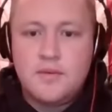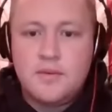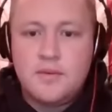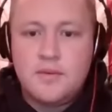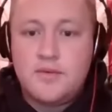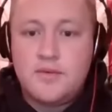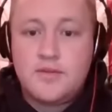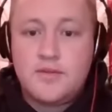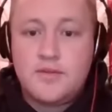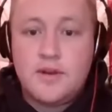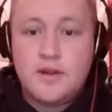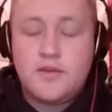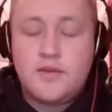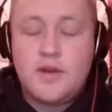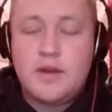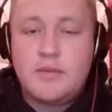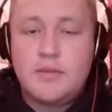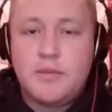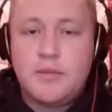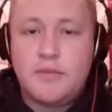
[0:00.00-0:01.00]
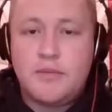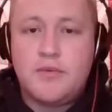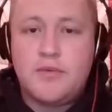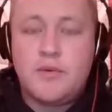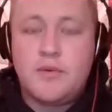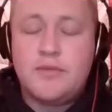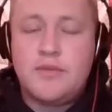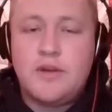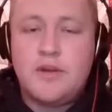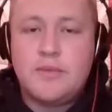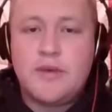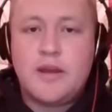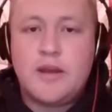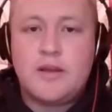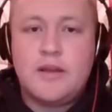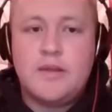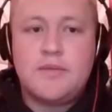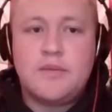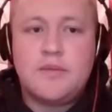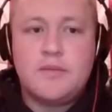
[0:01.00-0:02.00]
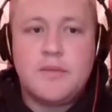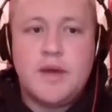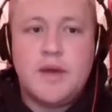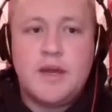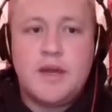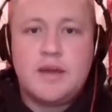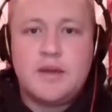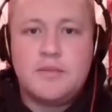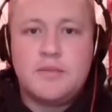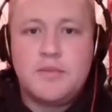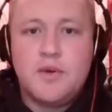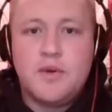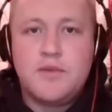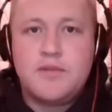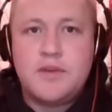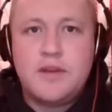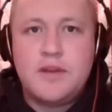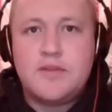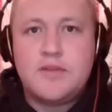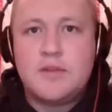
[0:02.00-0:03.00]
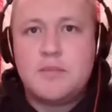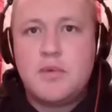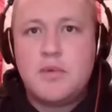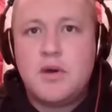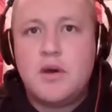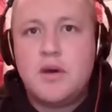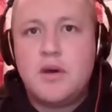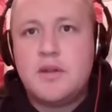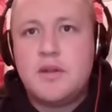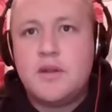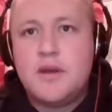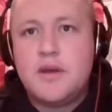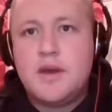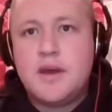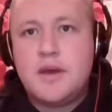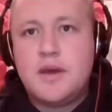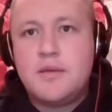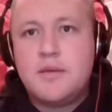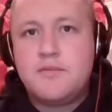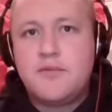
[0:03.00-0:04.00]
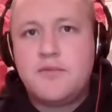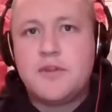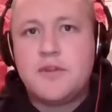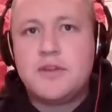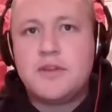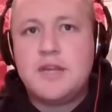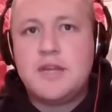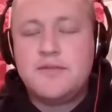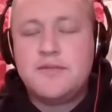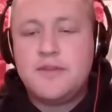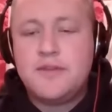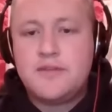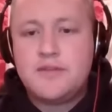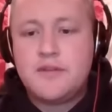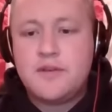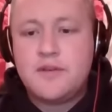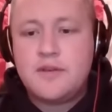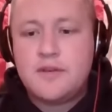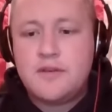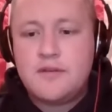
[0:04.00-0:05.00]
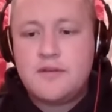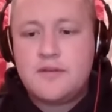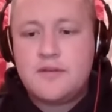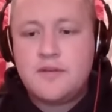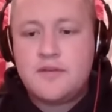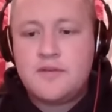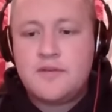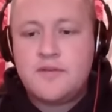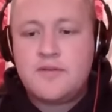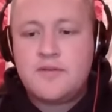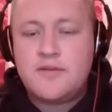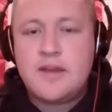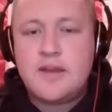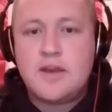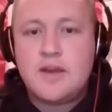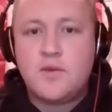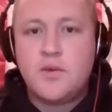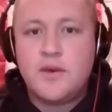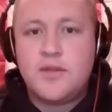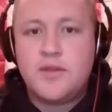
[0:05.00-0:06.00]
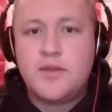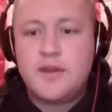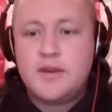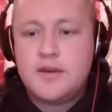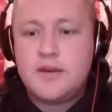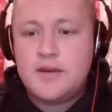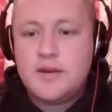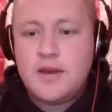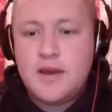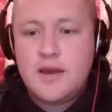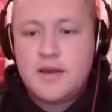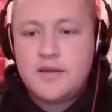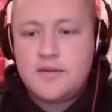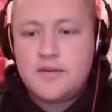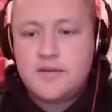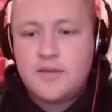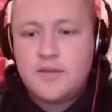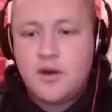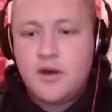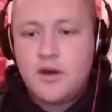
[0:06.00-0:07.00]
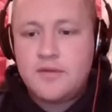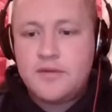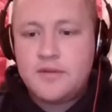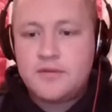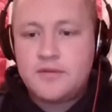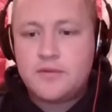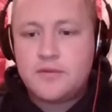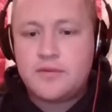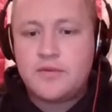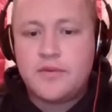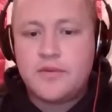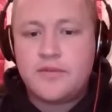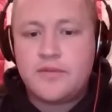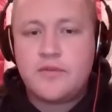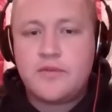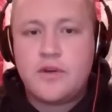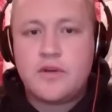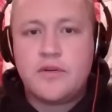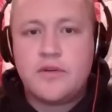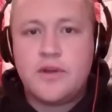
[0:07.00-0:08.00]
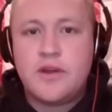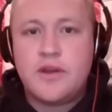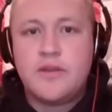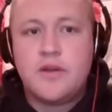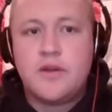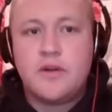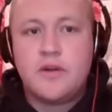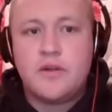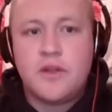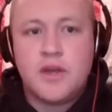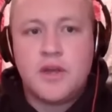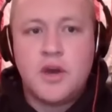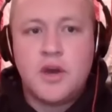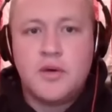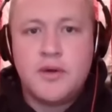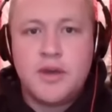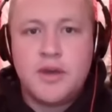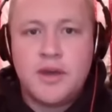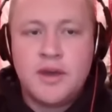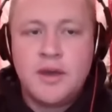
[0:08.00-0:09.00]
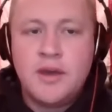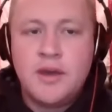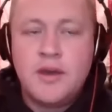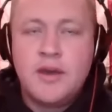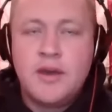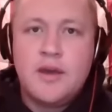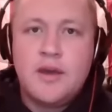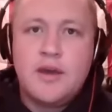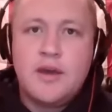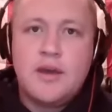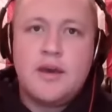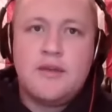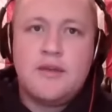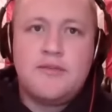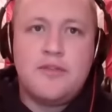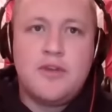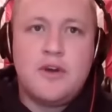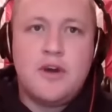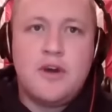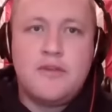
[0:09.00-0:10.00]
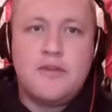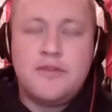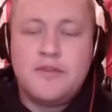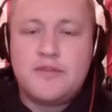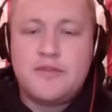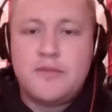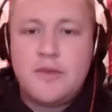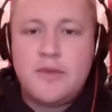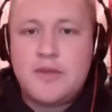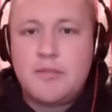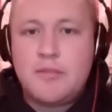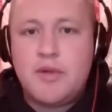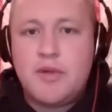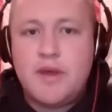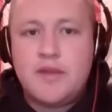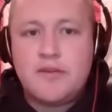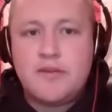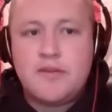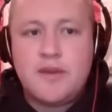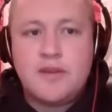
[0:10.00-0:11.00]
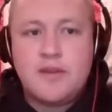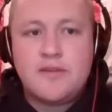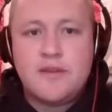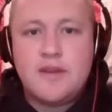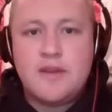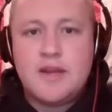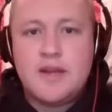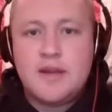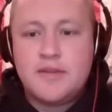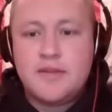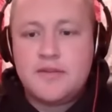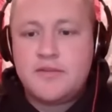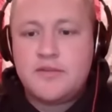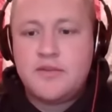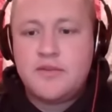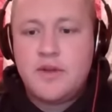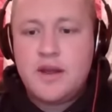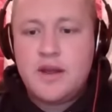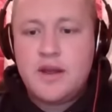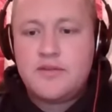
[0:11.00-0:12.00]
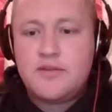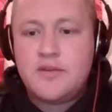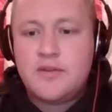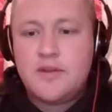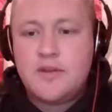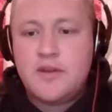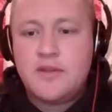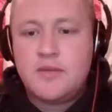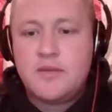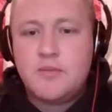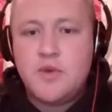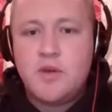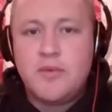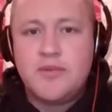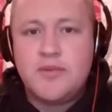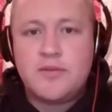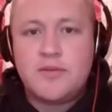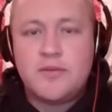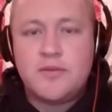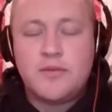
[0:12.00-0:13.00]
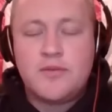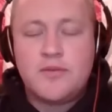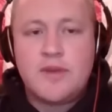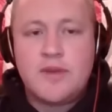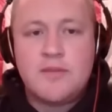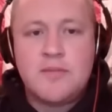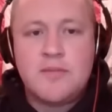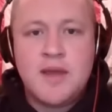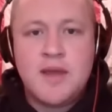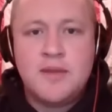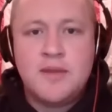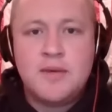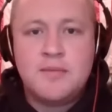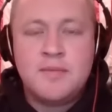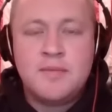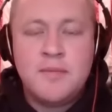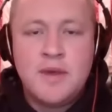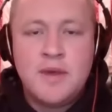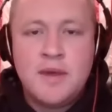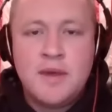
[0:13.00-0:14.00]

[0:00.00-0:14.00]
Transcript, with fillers: Just an incredible performance here by Clemson, Mike, on both sides of the ball. For the defense to stick with it as the offense was really struggling in the early going. For the offense to make the plays that they did down the stretch in the moments in which they made them.